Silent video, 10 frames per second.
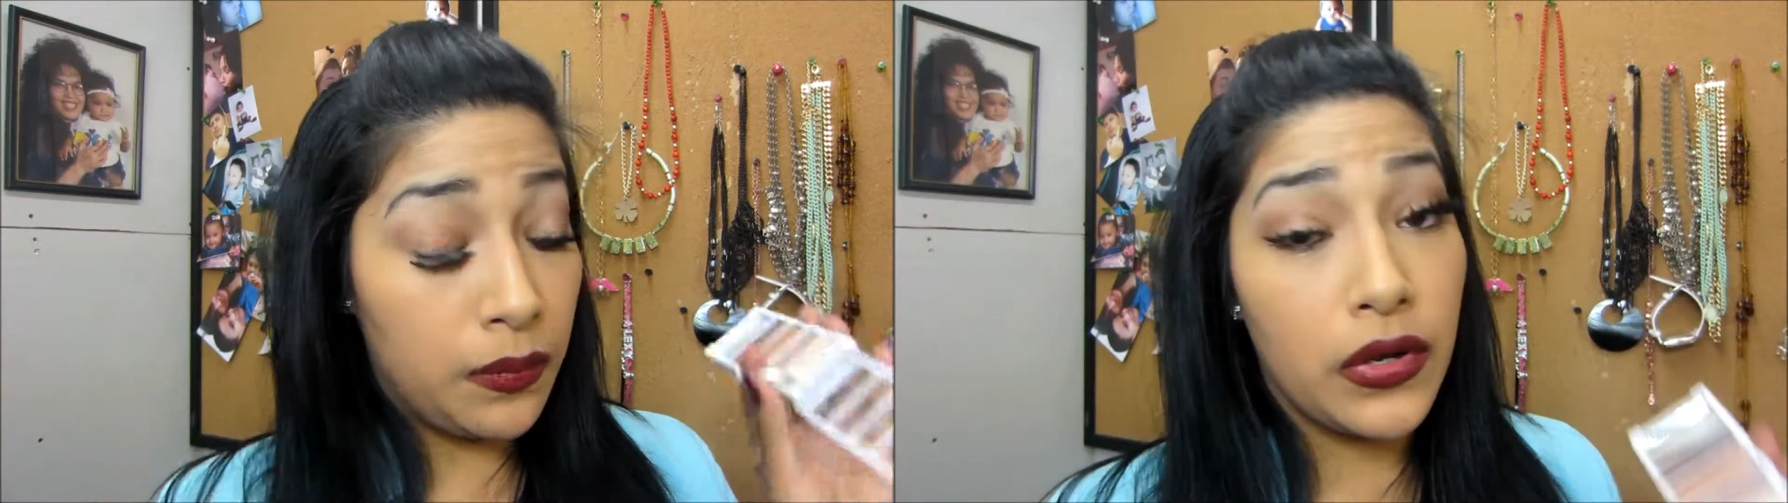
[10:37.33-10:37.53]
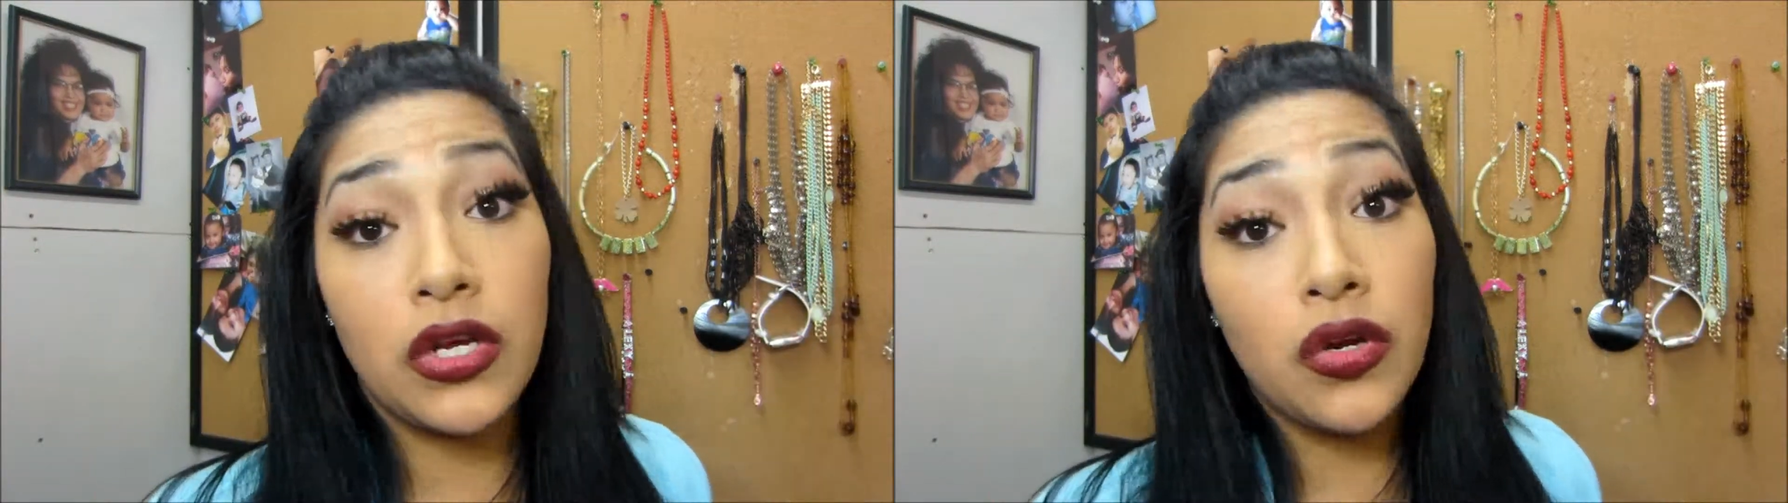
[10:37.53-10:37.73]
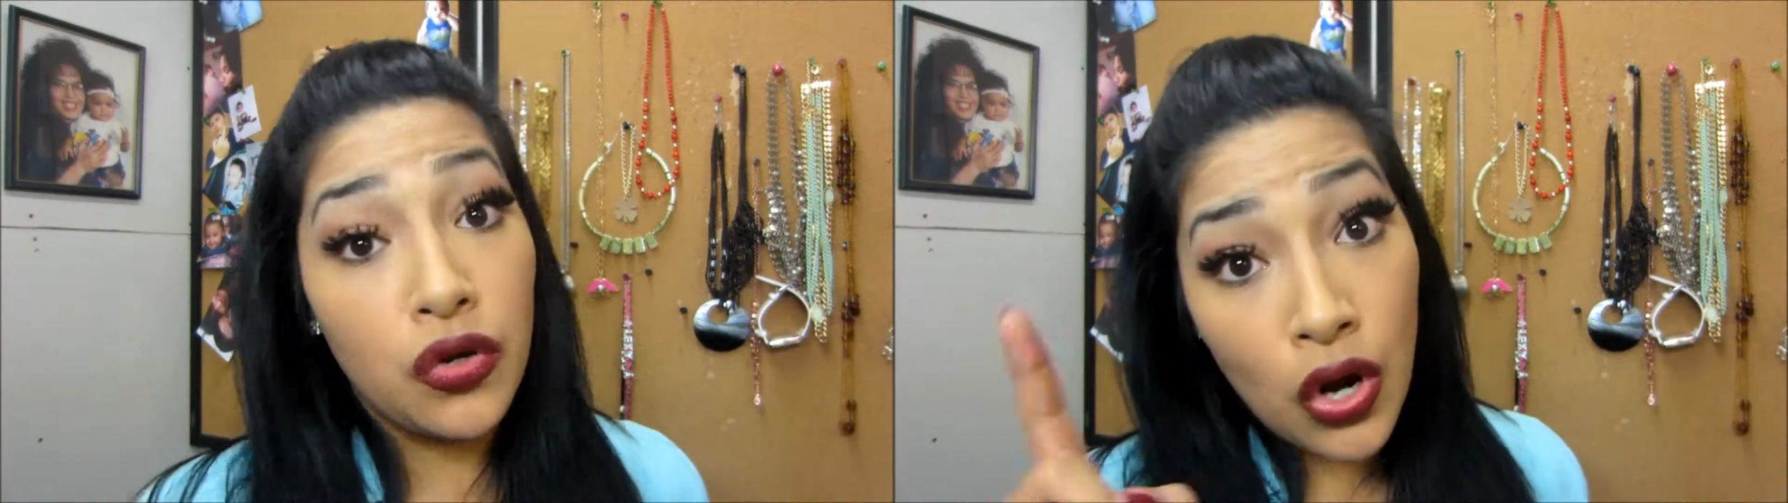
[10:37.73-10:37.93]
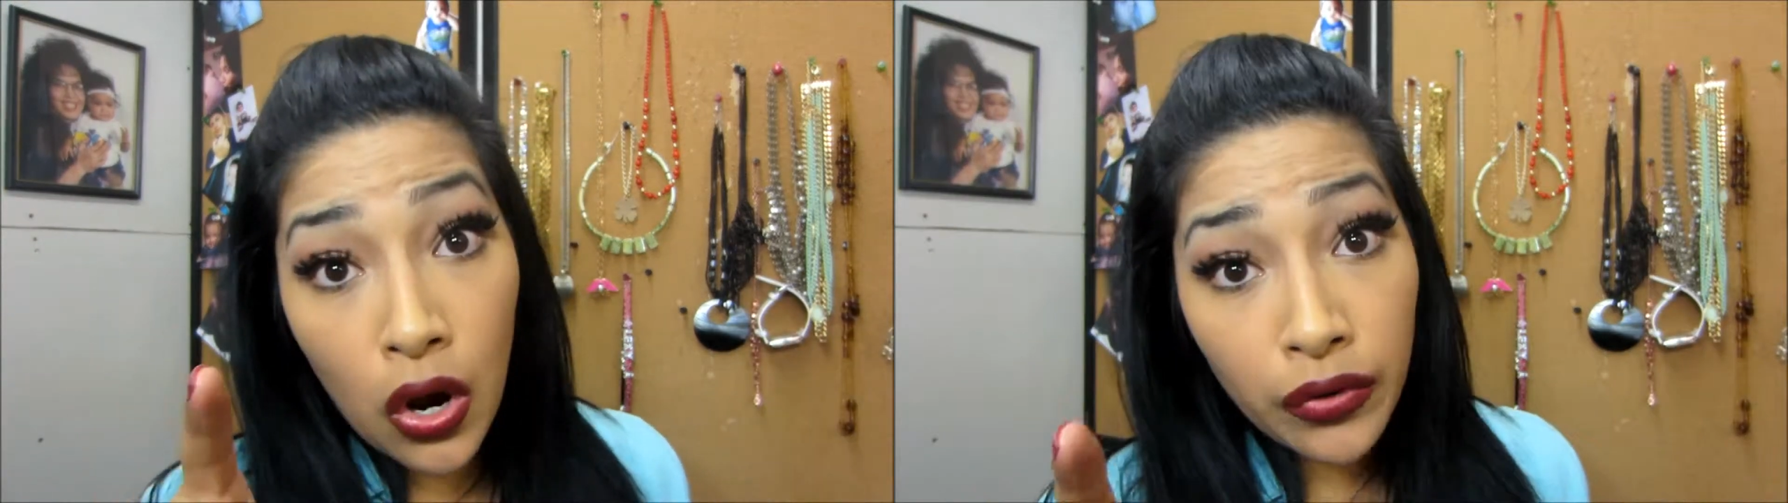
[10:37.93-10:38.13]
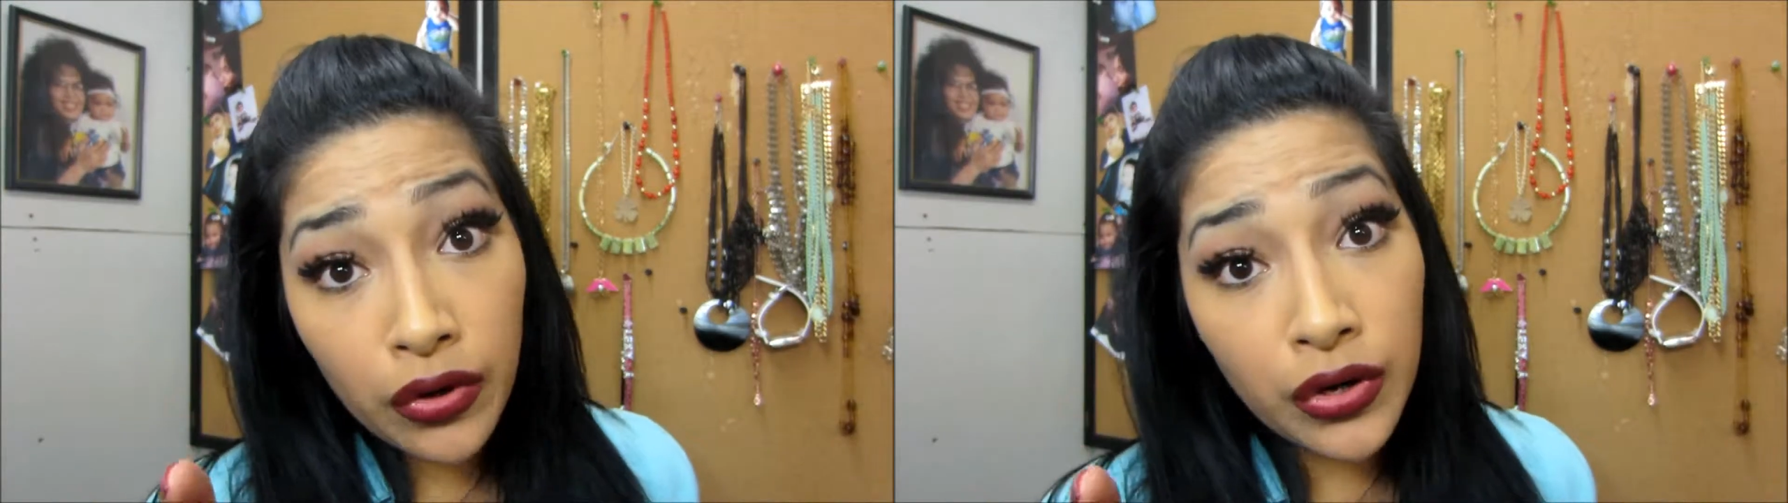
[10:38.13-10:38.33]
but you
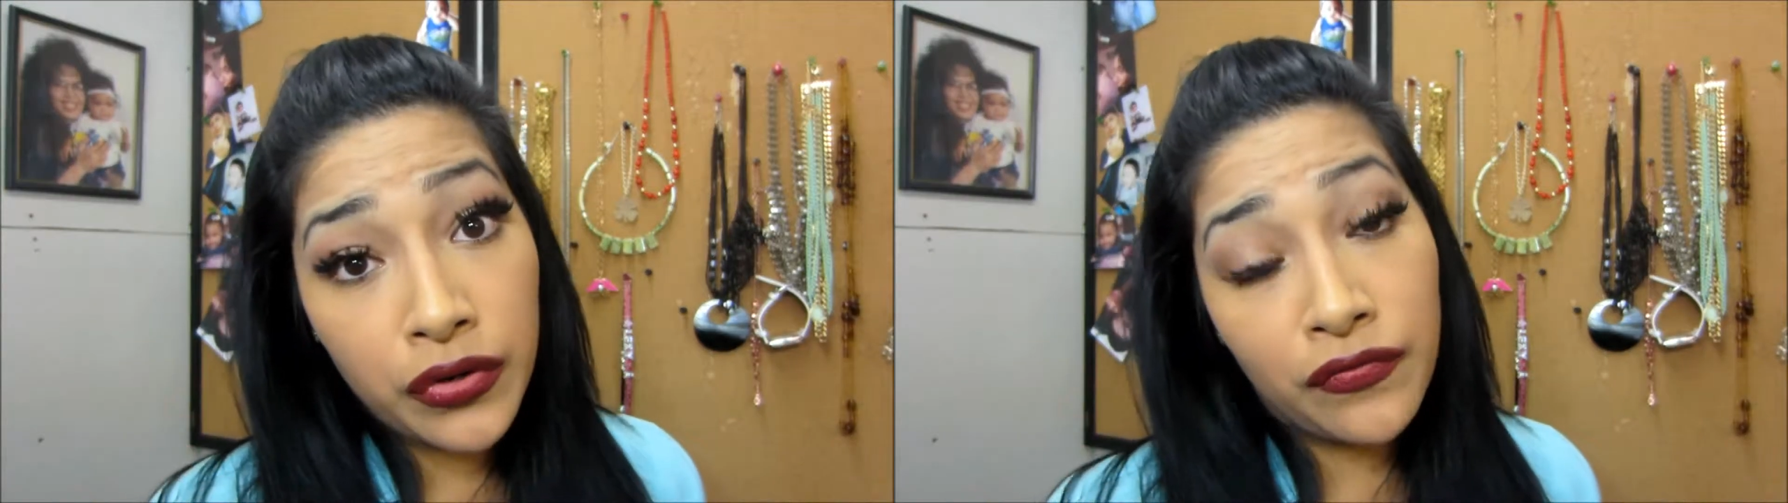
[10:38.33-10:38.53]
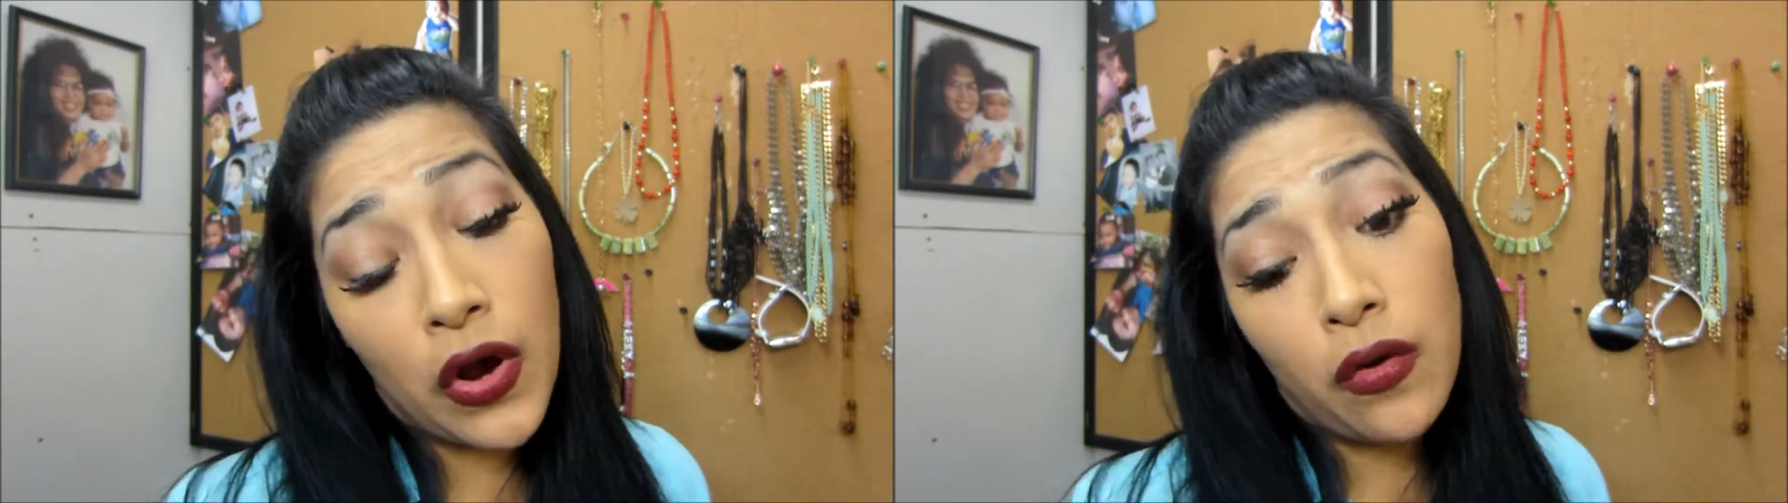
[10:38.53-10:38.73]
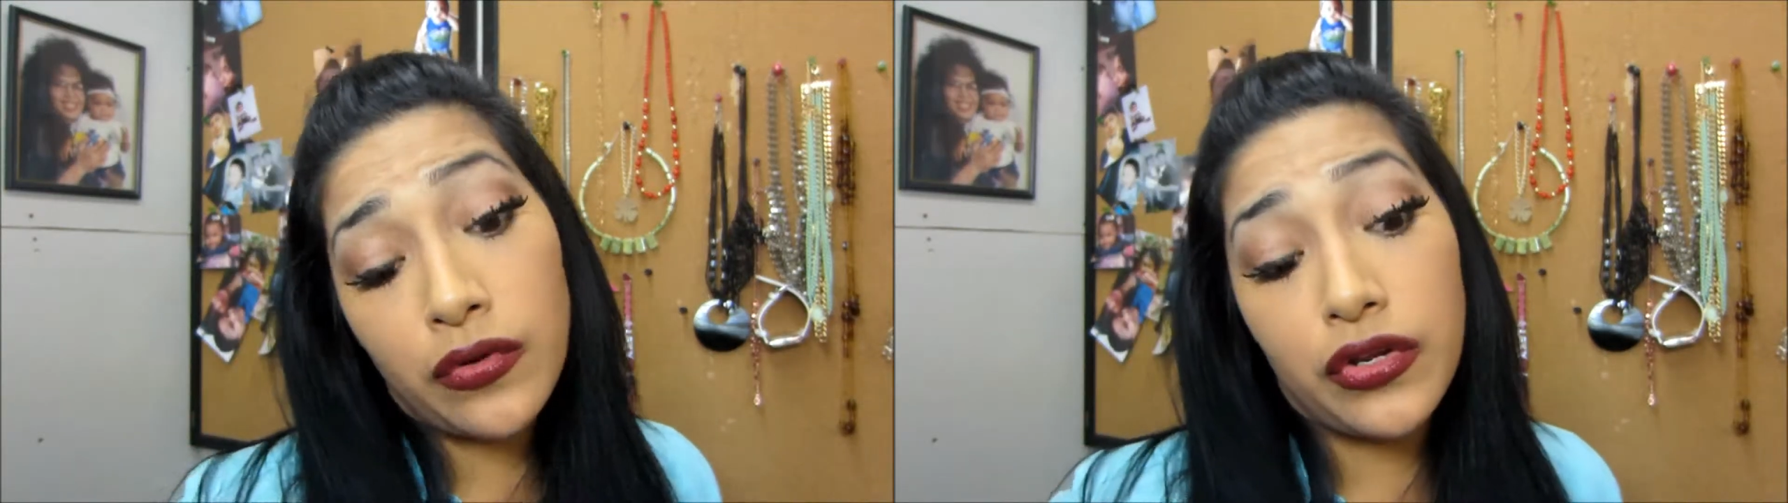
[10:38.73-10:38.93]
know you're on your phone,